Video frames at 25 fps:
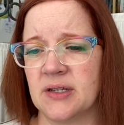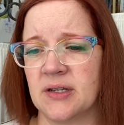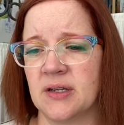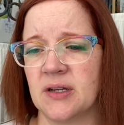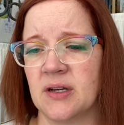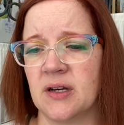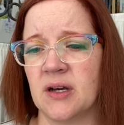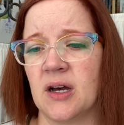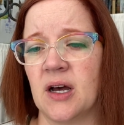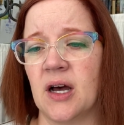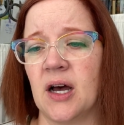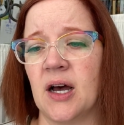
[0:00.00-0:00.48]

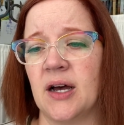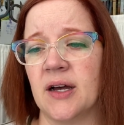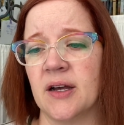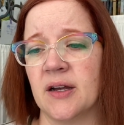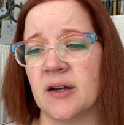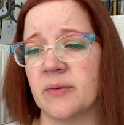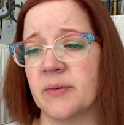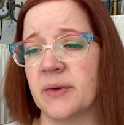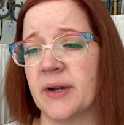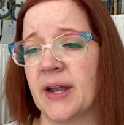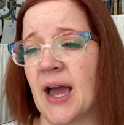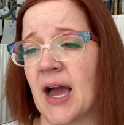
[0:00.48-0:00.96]
Ah, a
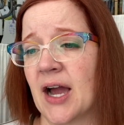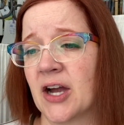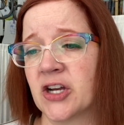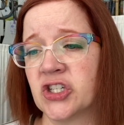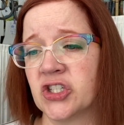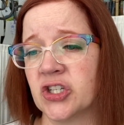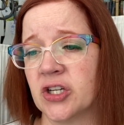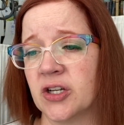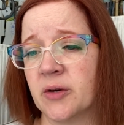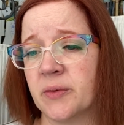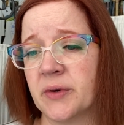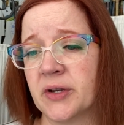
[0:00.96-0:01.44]

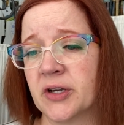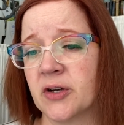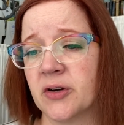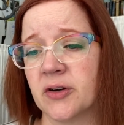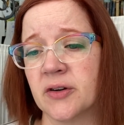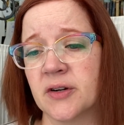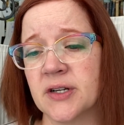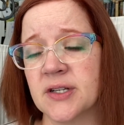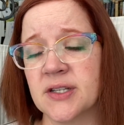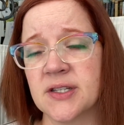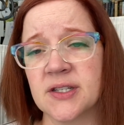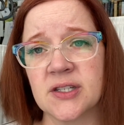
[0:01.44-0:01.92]
reaction, a
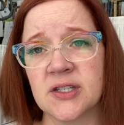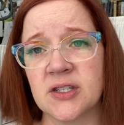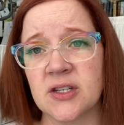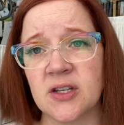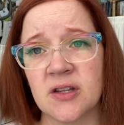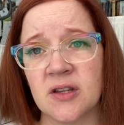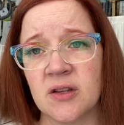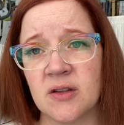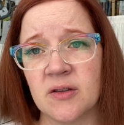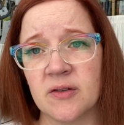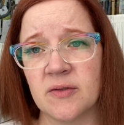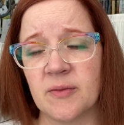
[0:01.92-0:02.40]
recurrence to
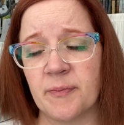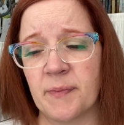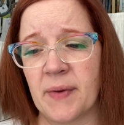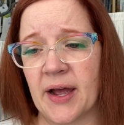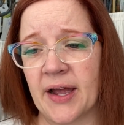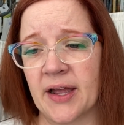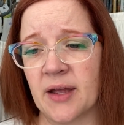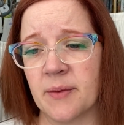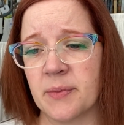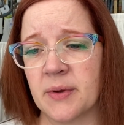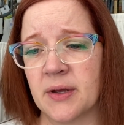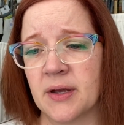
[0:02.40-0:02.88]
the
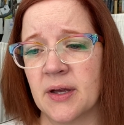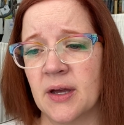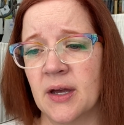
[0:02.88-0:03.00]
pipe,